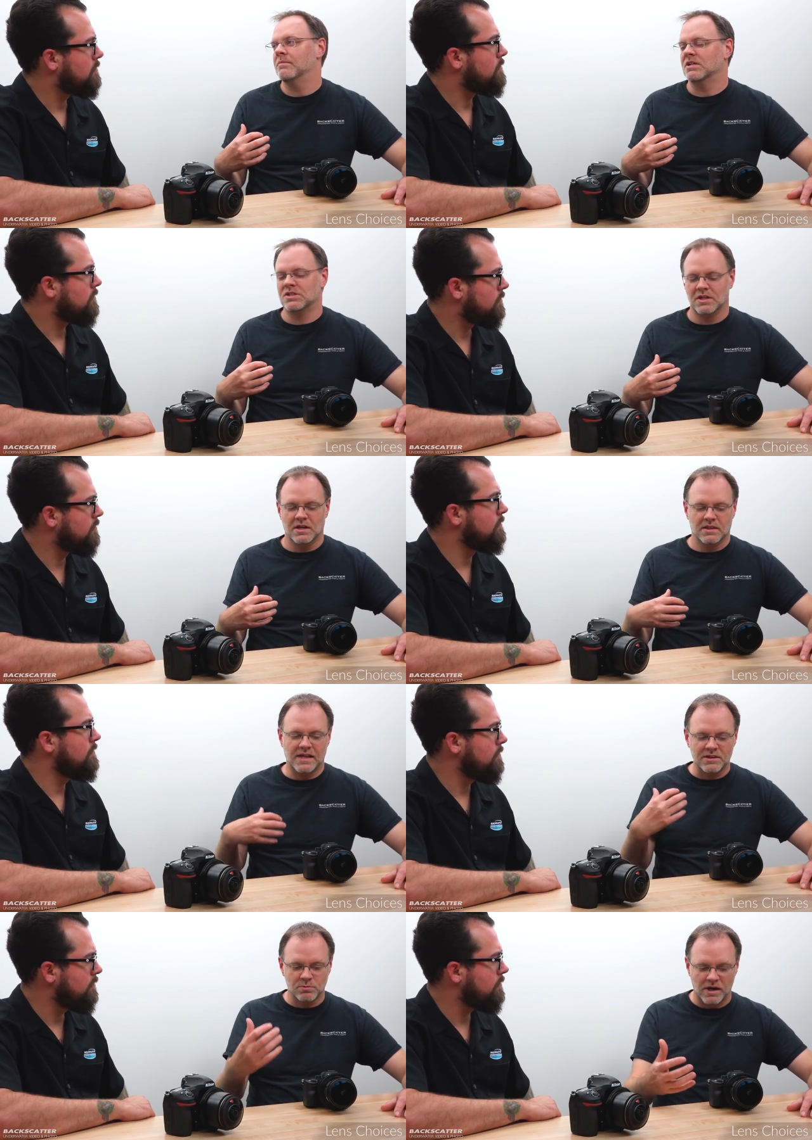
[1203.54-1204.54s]
Speaker 1: from the image.
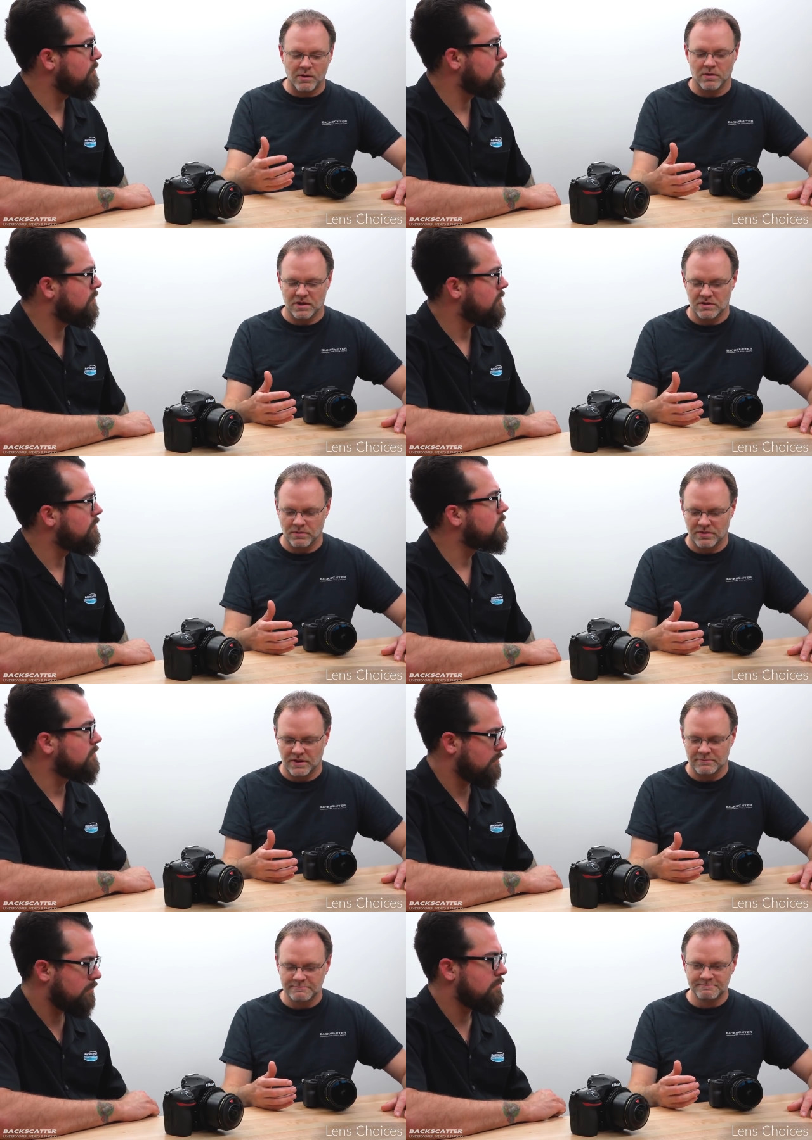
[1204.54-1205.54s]
Mm-hmm. That's what I want to do
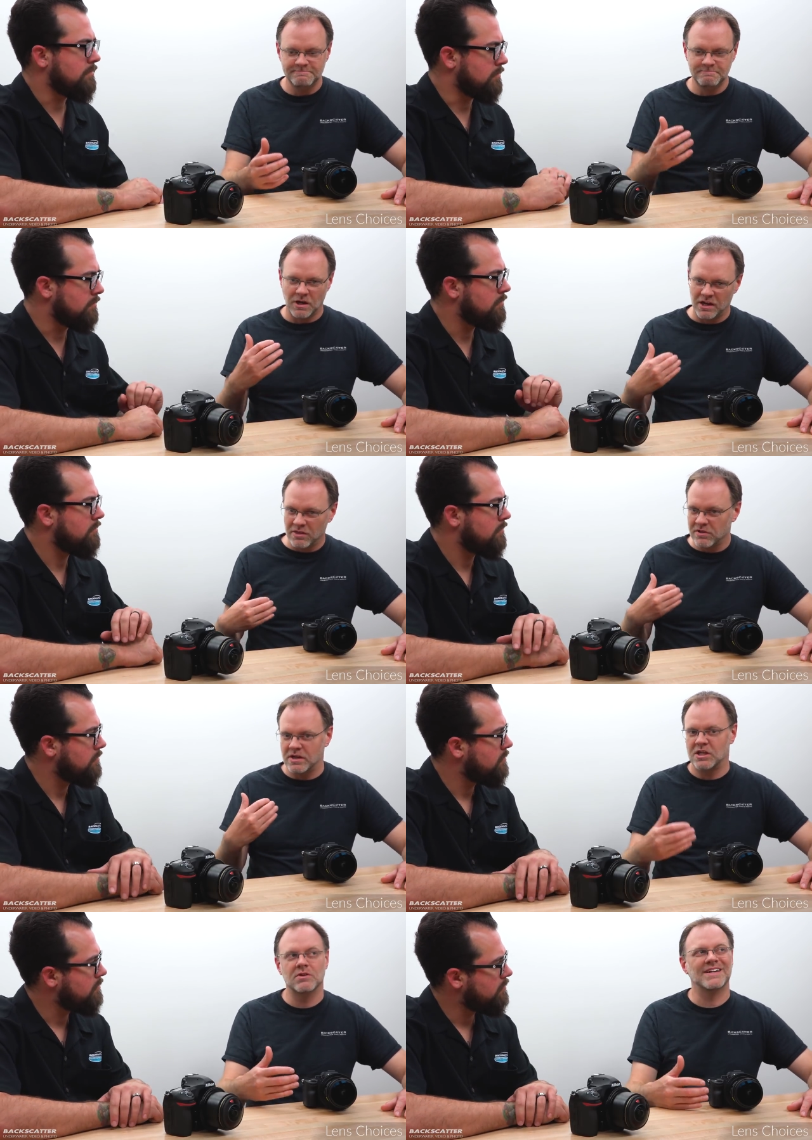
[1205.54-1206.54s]
with it.
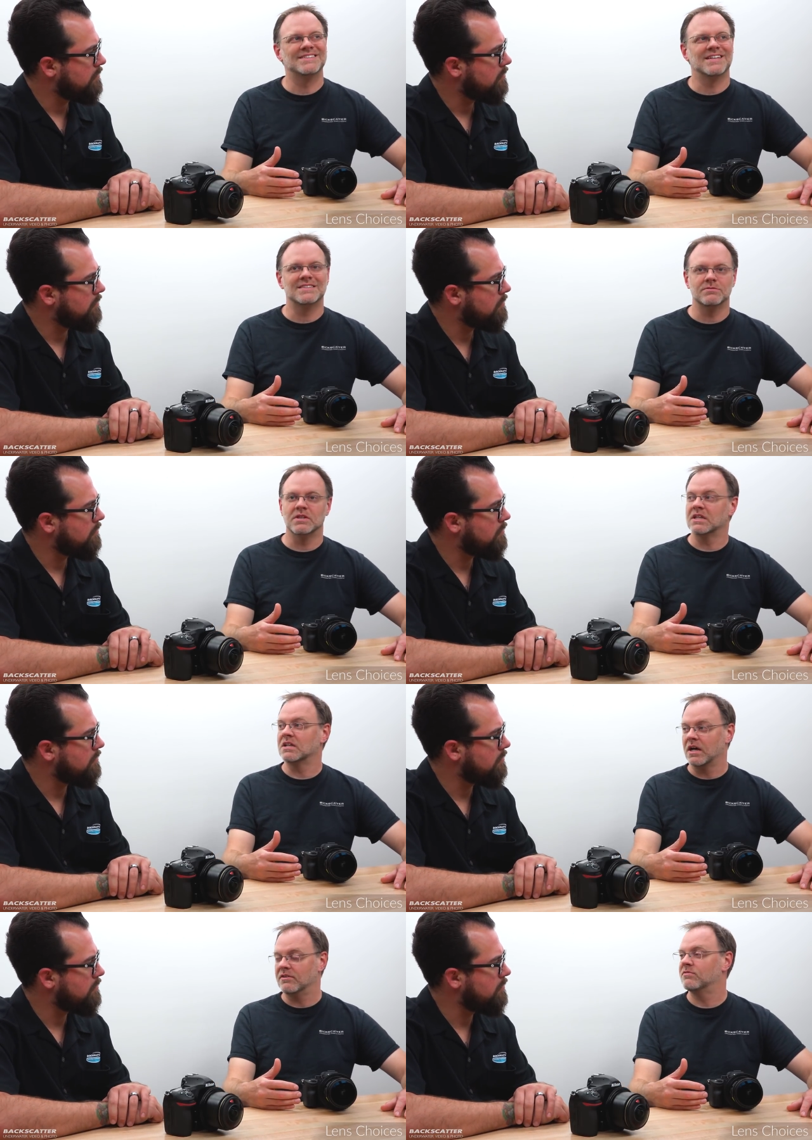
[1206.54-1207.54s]
130 degrees doesn't
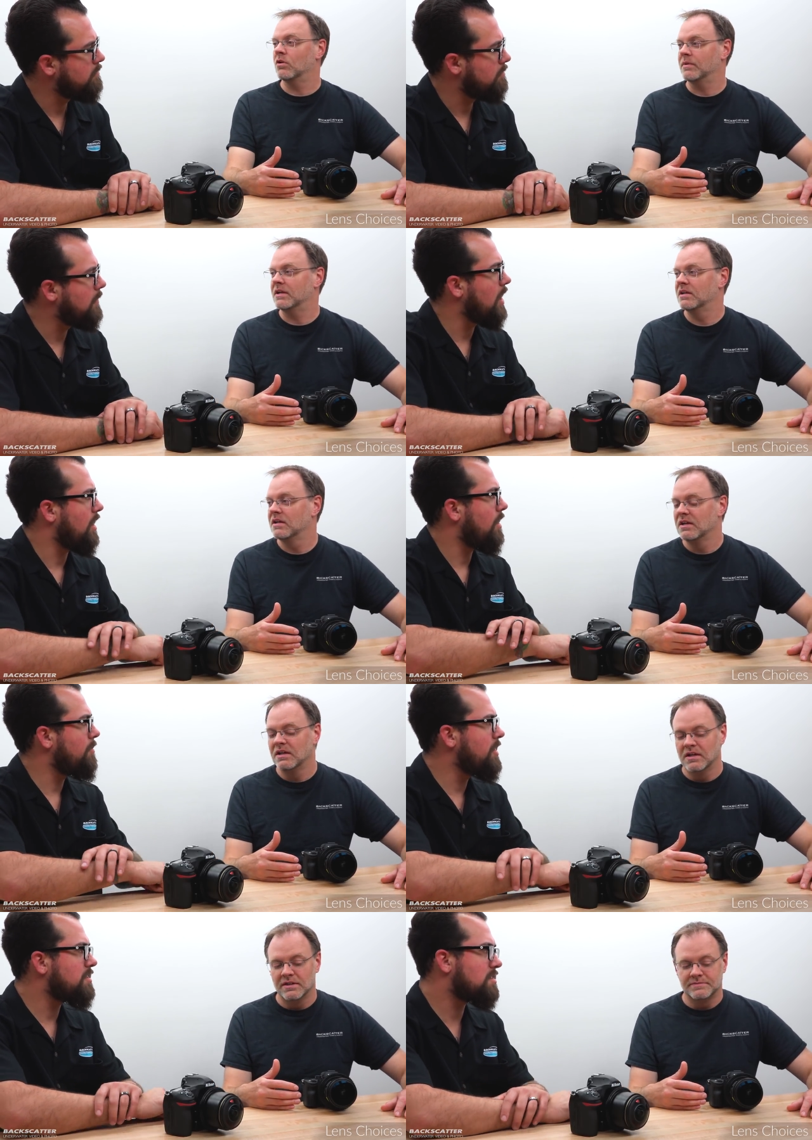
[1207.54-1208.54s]
really cut it for me.
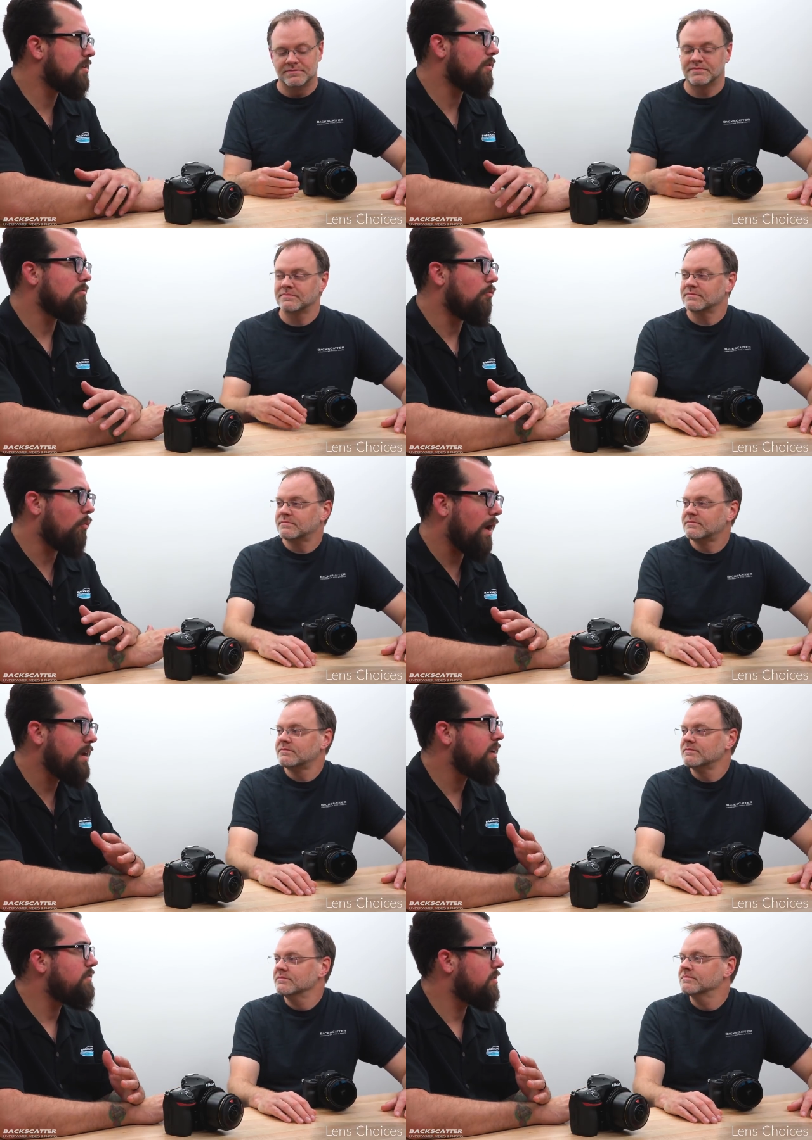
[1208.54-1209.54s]
Speaker 2: Yeah, I mean, that's still
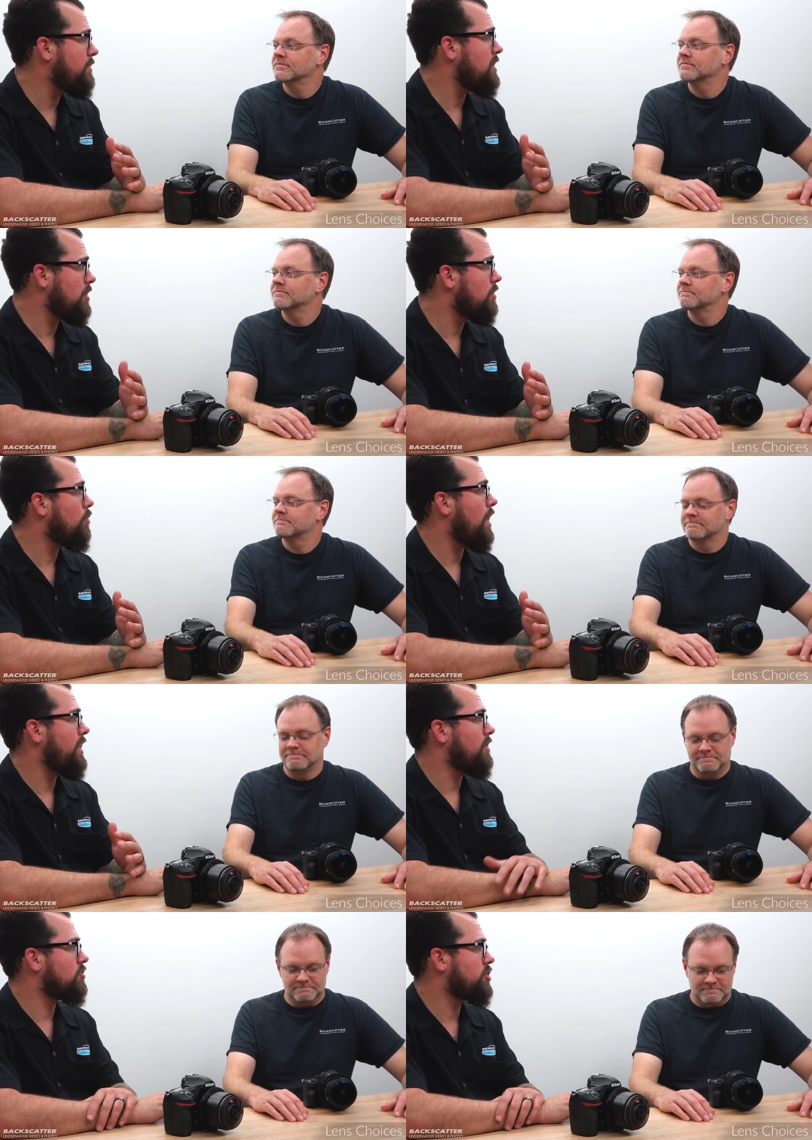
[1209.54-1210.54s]
wide enough to be good
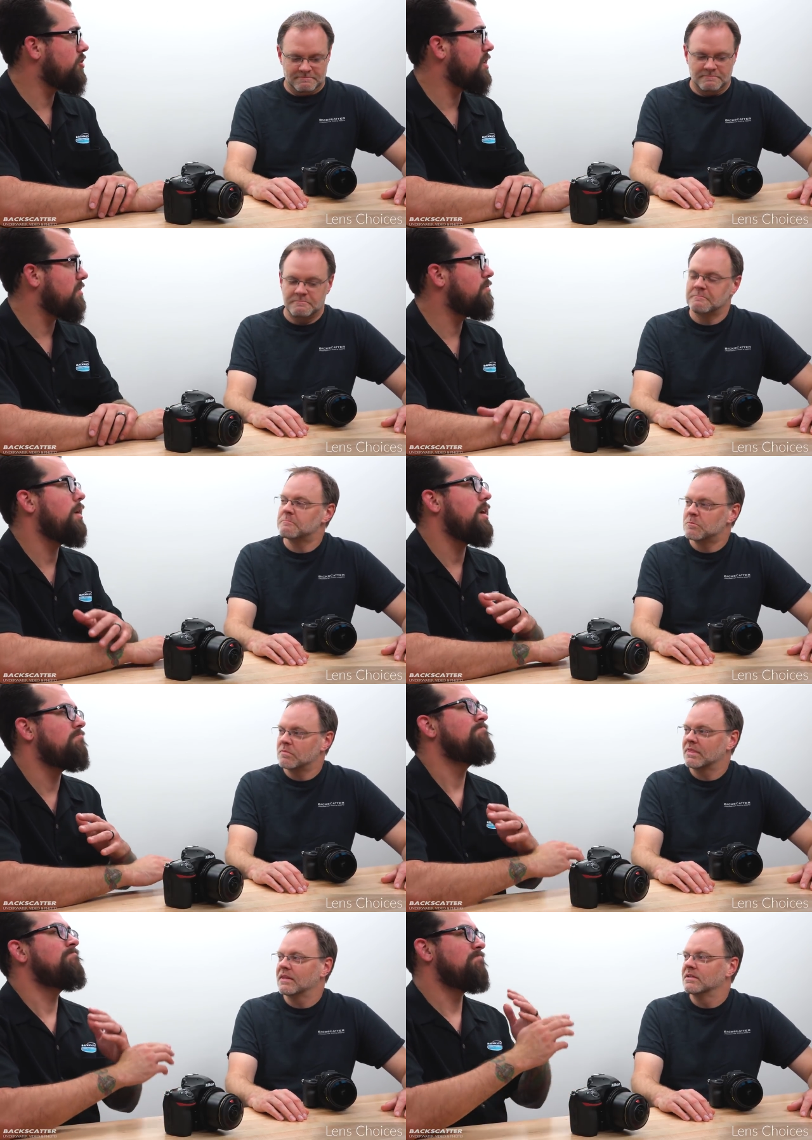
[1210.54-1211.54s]
wide angle shooting,
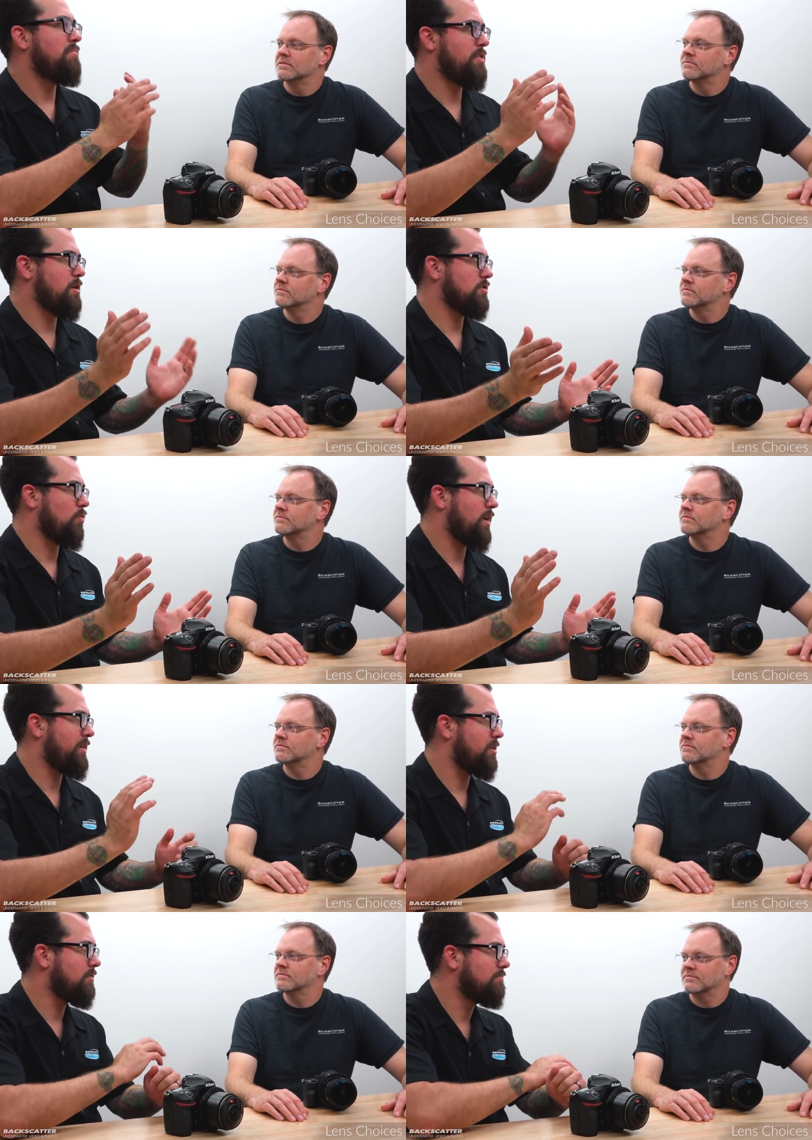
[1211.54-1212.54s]
but there's
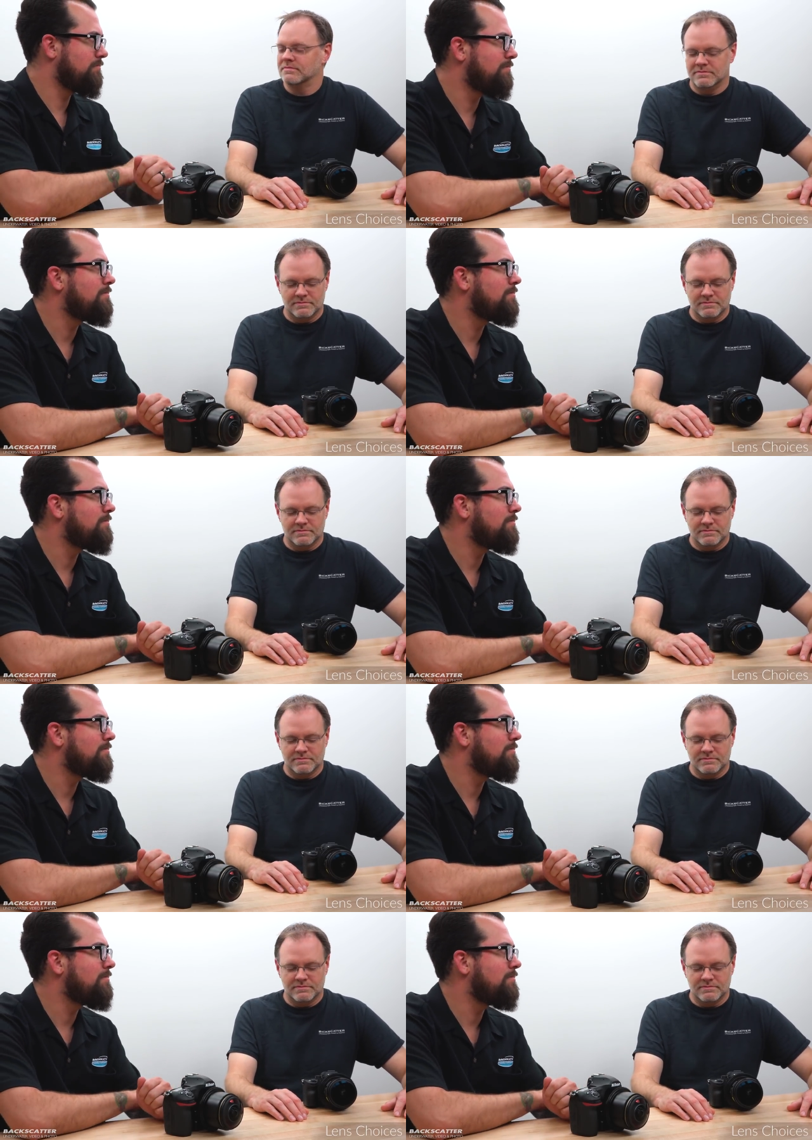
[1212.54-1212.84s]
wider.